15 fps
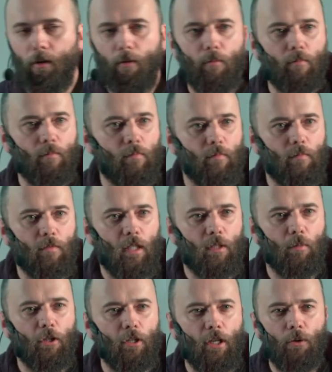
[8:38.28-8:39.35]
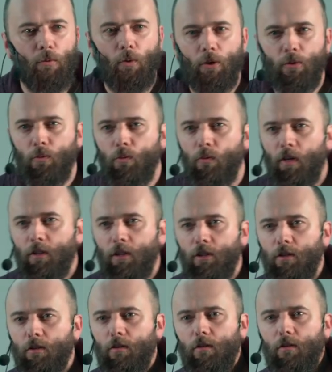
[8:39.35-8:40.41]
uh, anybody here worked with varnish?
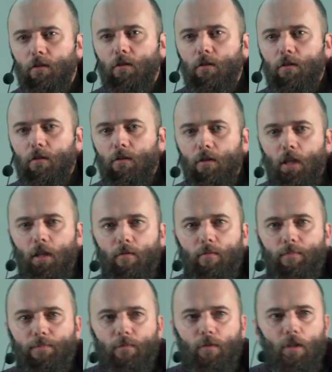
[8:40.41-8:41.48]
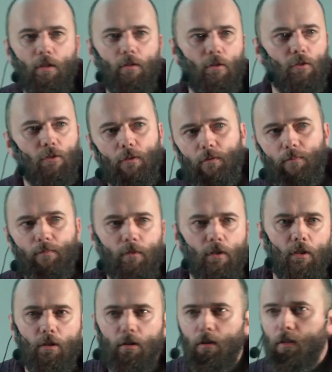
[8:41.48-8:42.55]
Yeah, yeah. That's a,
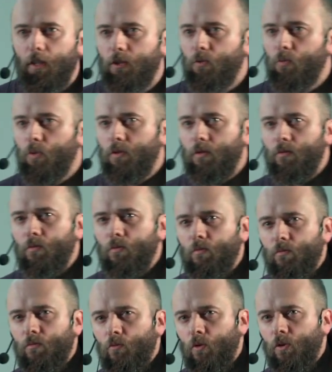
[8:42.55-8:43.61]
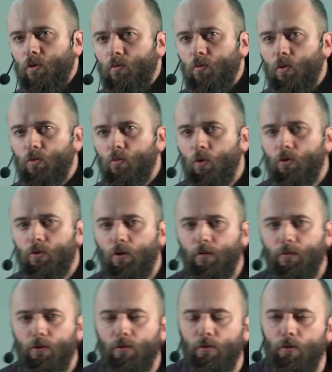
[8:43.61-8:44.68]
I guess one, one, one quarter
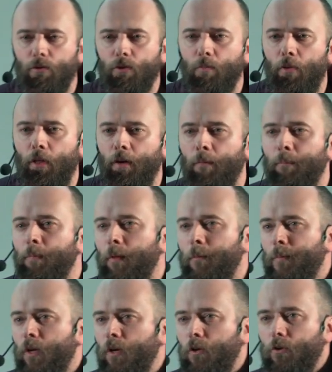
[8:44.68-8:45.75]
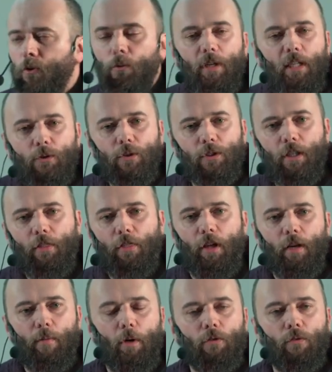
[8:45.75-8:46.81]
of you or something. So the interesting
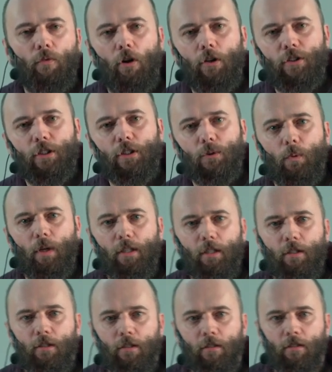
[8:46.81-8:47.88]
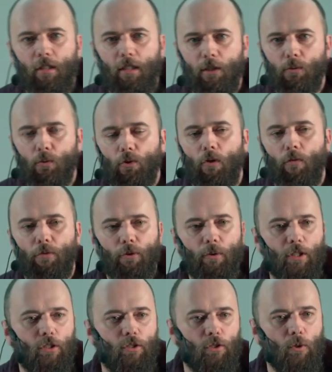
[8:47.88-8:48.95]
thing about Varnish is the way that it deals with
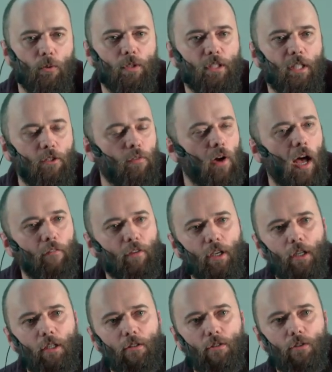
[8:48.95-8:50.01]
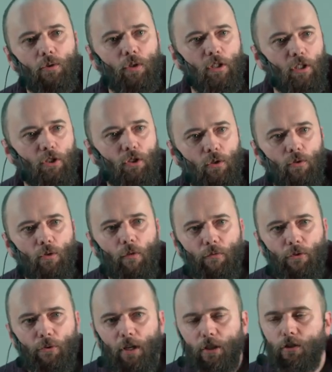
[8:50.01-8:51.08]
configuration. So instead of having a traditional
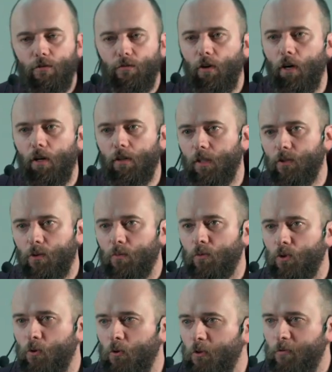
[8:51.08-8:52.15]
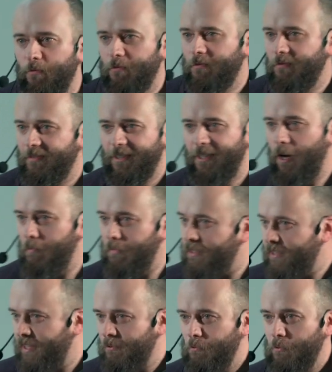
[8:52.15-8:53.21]
configuration file, that's some sort of
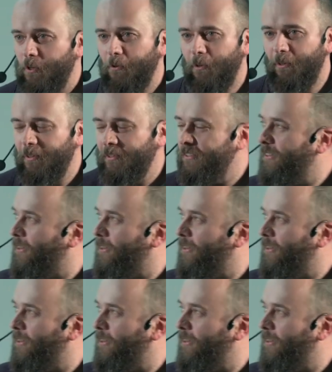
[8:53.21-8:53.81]
YAML that we all